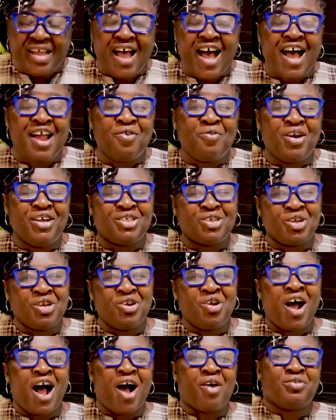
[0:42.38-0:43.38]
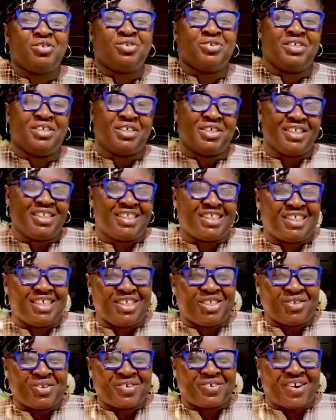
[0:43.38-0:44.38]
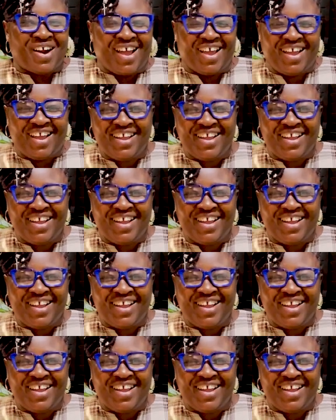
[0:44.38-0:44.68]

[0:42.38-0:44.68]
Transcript: Anyway, so you know how we do it on this Tea Talk, right?